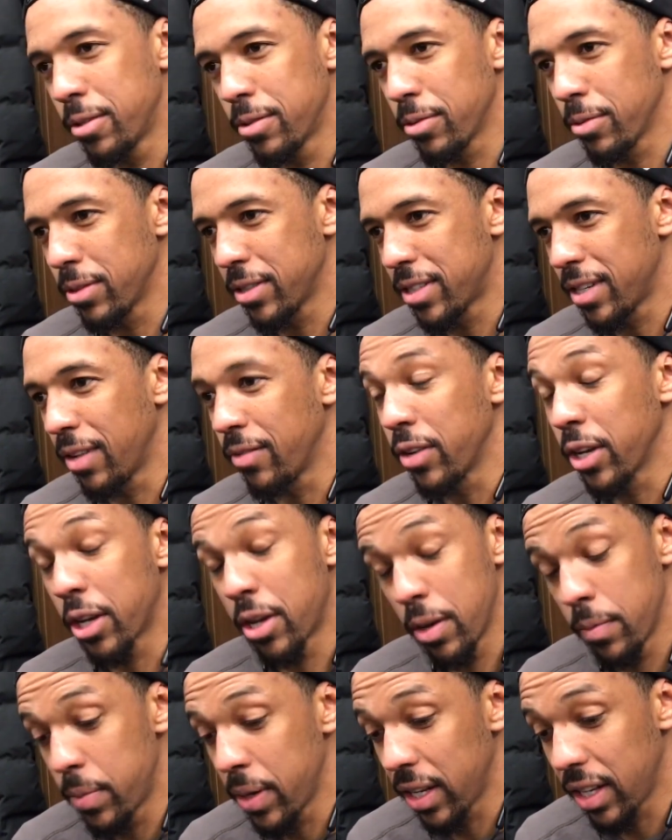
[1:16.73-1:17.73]
used to always tell me it
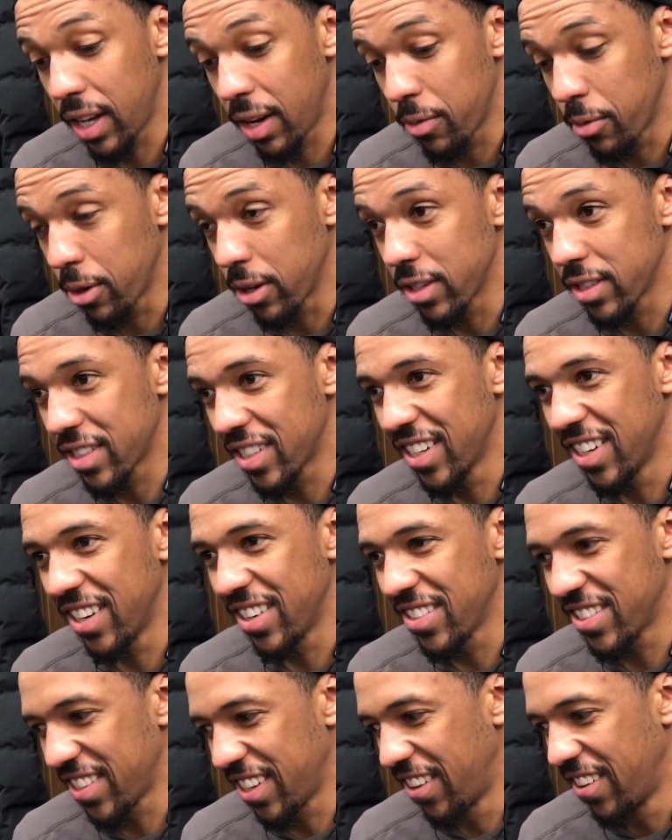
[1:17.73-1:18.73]
could be a lot worse,
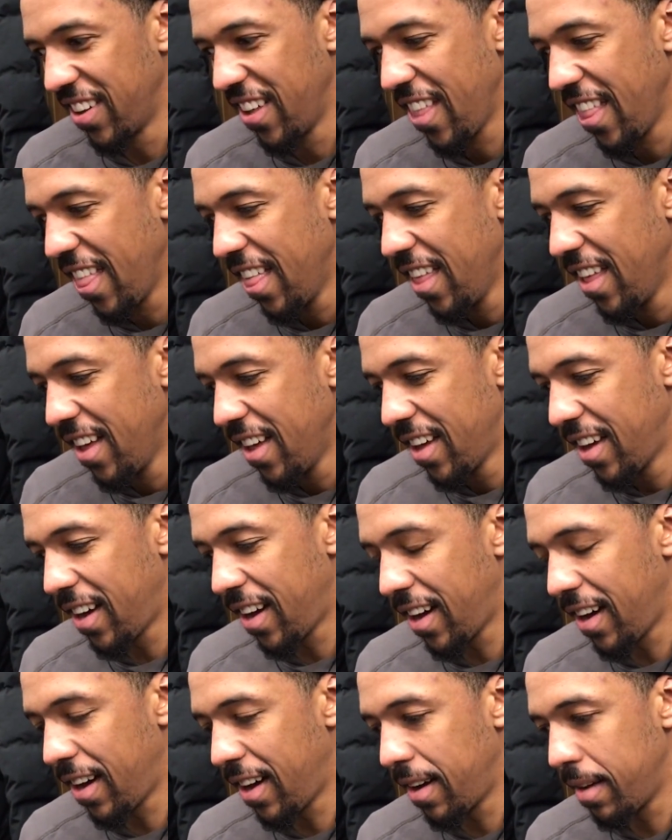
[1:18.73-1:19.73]
So
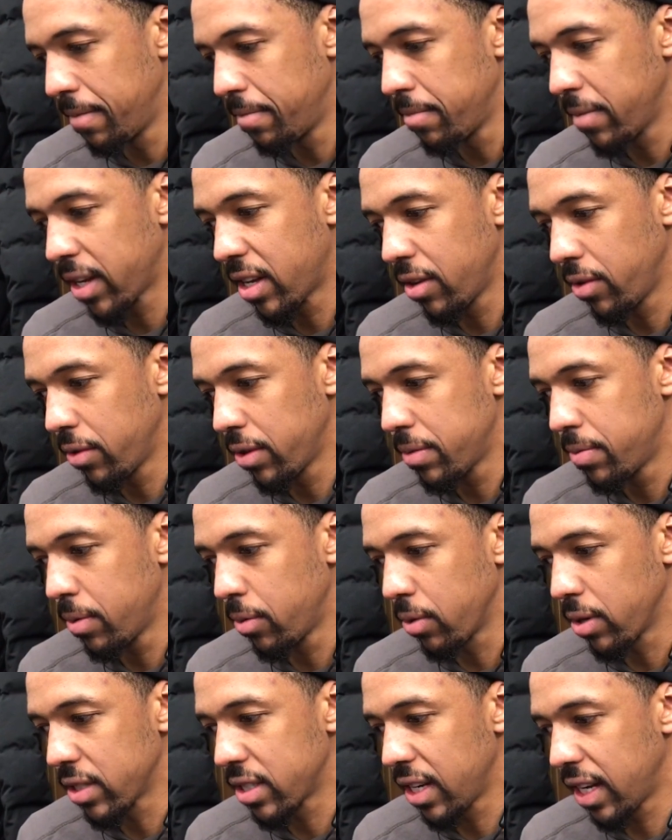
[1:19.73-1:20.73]
it could always be
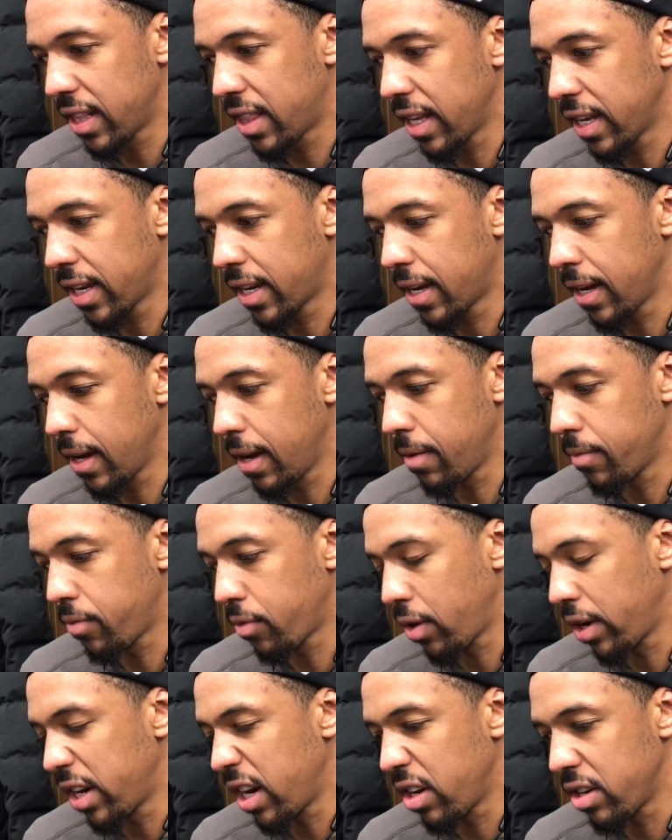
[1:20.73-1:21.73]
worse. And I think
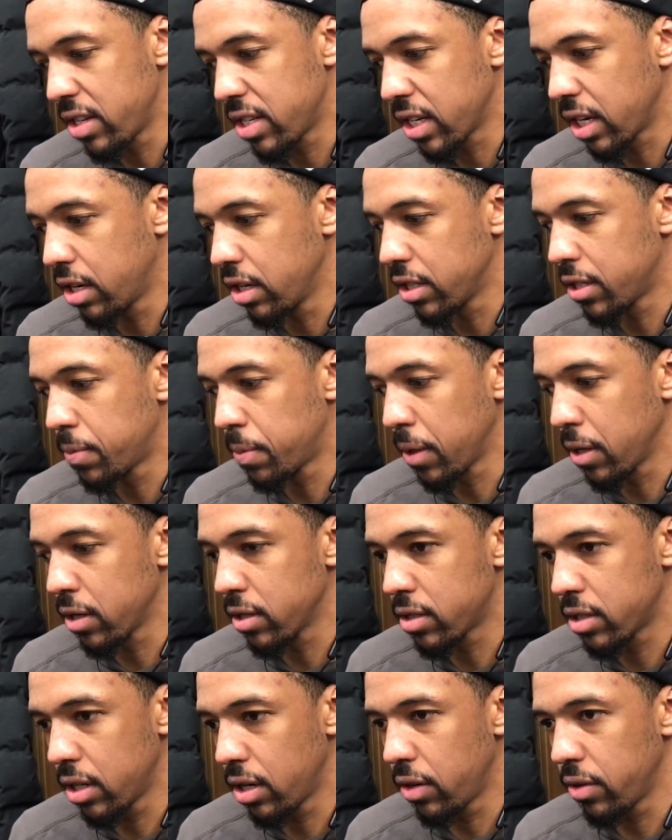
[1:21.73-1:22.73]
for right now he's in good
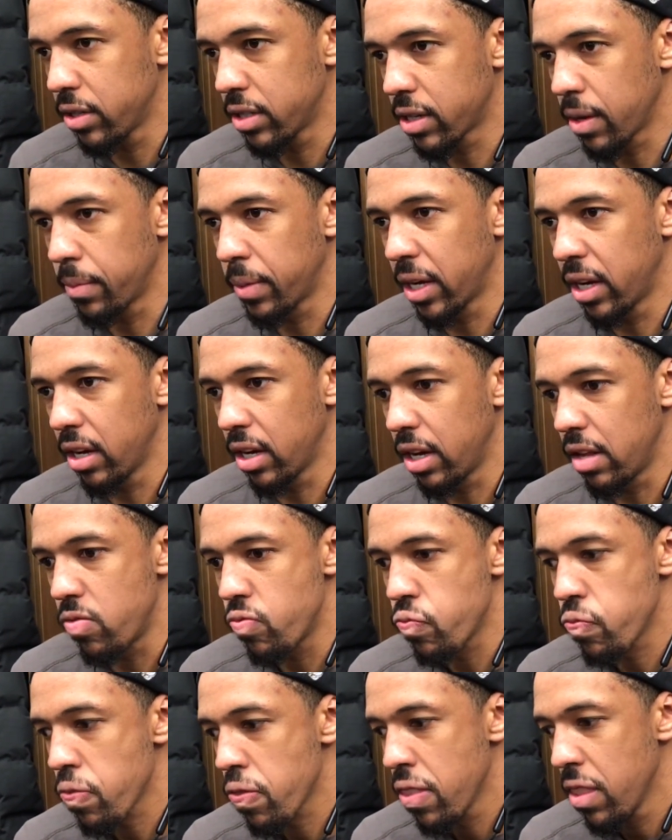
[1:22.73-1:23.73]
spirits. He's going to be good.
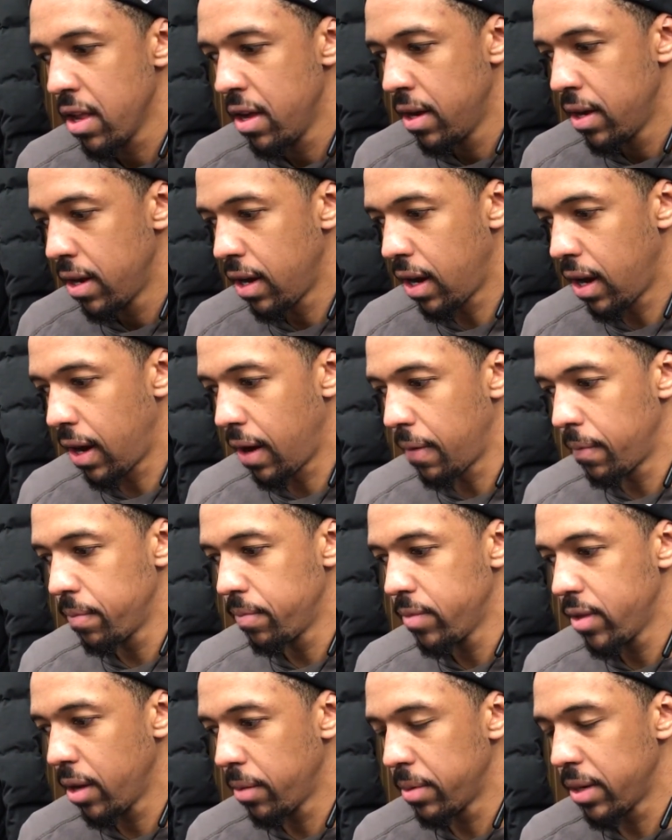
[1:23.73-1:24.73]

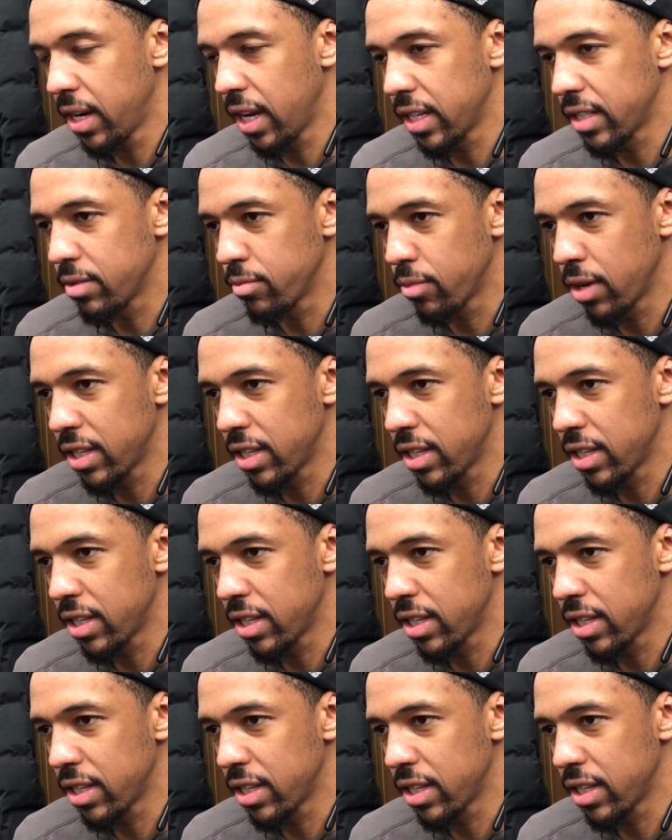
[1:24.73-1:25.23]
He'll be nice and